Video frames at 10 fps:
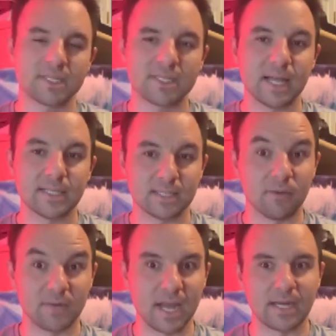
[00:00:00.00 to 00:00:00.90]
sense
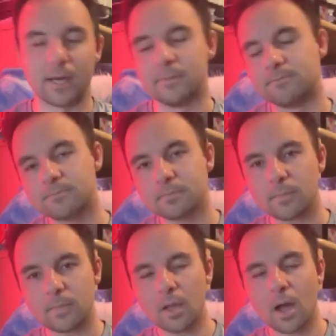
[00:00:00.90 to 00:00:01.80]
of data.
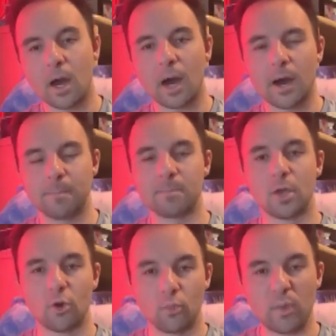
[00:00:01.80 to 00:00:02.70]
Um,
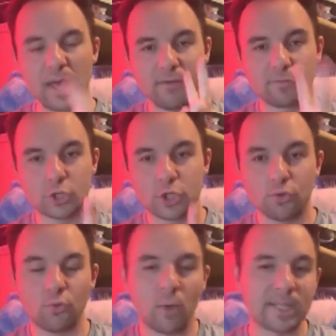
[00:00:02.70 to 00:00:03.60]
we have
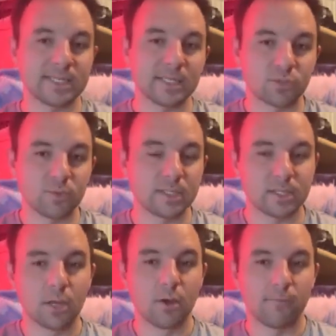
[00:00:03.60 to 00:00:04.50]
two YCS
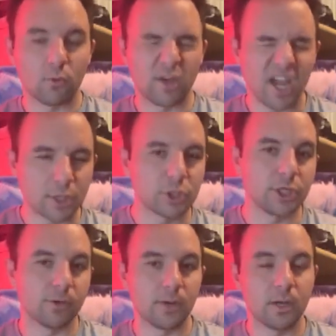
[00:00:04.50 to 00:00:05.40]
wins for
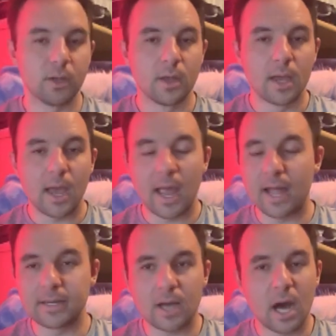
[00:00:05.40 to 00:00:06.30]
Kashtira.
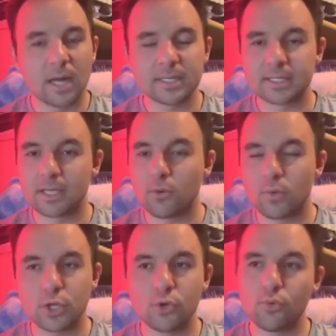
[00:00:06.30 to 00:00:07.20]
And honestly,
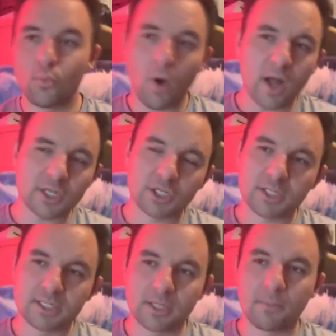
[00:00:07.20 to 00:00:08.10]
when you
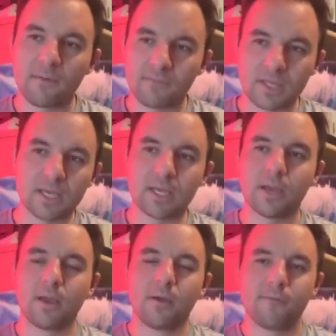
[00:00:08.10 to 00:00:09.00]
watched some of
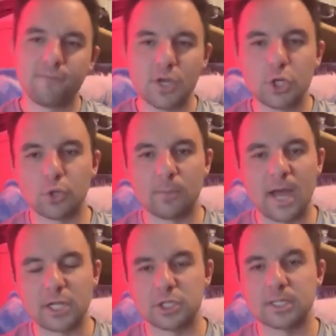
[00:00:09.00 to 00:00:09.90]
the feature
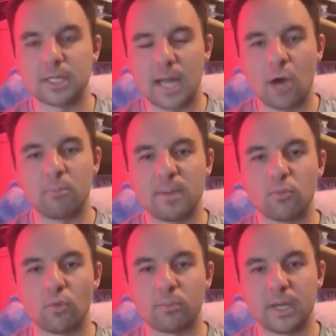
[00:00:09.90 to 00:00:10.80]
matches and how
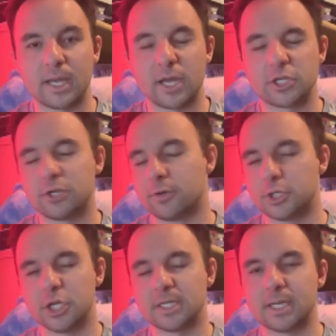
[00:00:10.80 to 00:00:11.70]
people were playing Kashtira,
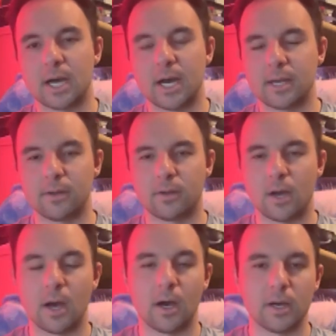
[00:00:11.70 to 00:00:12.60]
Jesse Cotton,
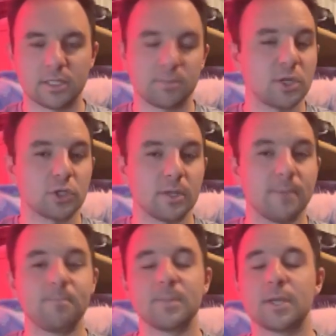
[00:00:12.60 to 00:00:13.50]
uh,
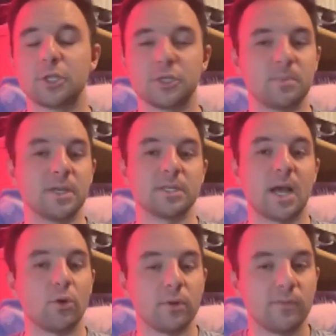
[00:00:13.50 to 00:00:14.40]
especially just because of
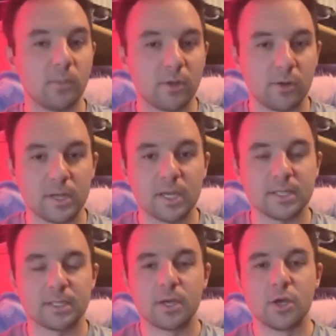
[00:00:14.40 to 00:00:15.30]
how good of a player he
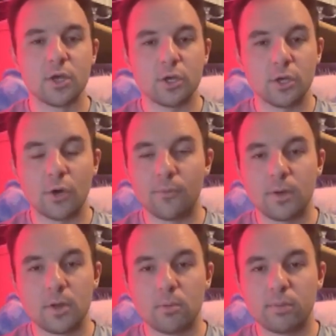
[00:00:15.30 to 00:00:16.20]
is, you know,
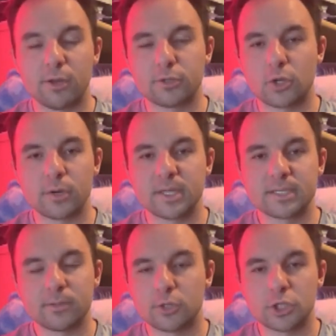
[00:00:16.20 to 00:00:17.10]
players aren't
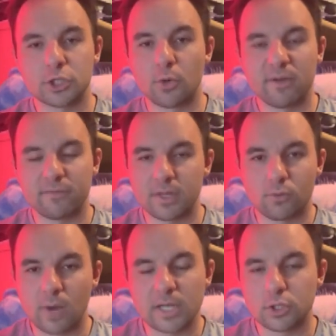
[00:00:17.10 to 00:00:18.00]
necessarily just going for the
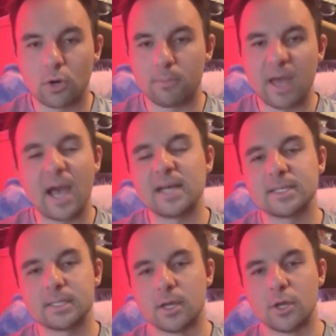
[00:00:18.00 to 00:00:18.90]
Arise Heart
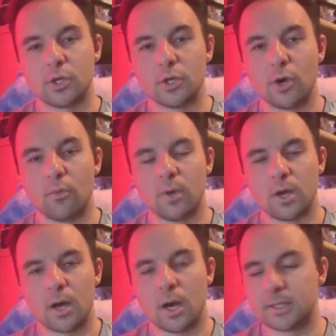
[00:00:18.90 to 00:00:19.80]
pass. You know,
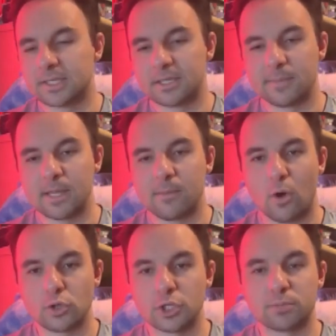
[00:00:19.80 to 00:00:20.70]
uh, some of them
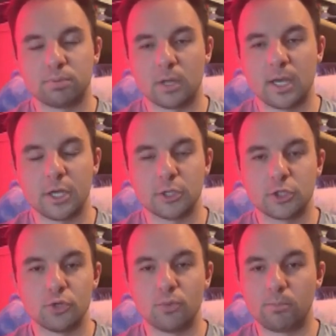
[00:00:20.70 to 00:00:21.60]
are just playing
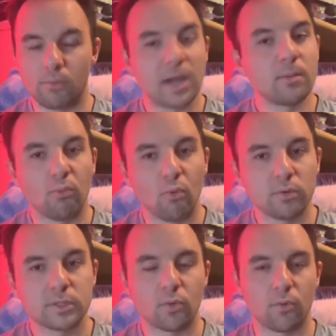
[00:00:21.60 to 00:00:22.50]
to break
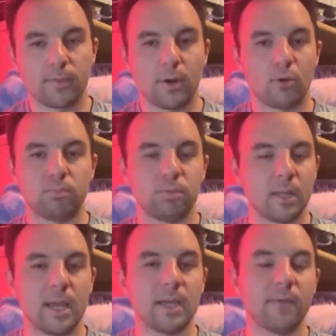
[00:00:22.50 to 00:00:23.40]
boards or they're
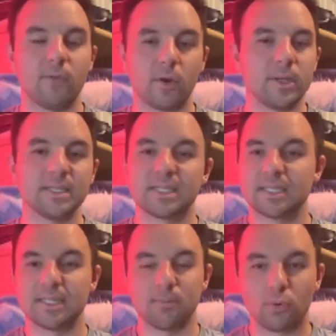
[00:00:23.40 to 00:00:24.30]
playing a very
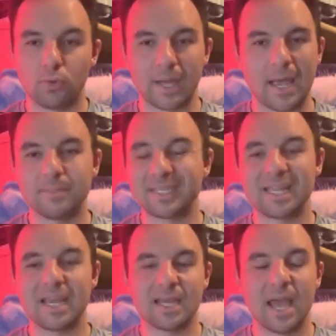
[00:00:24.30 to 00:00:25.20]
simple game
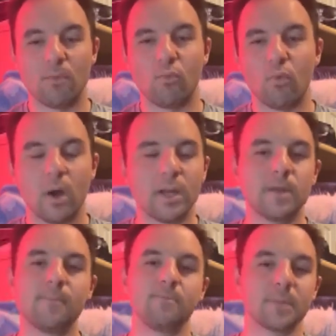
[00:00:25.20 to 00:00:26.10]
state game one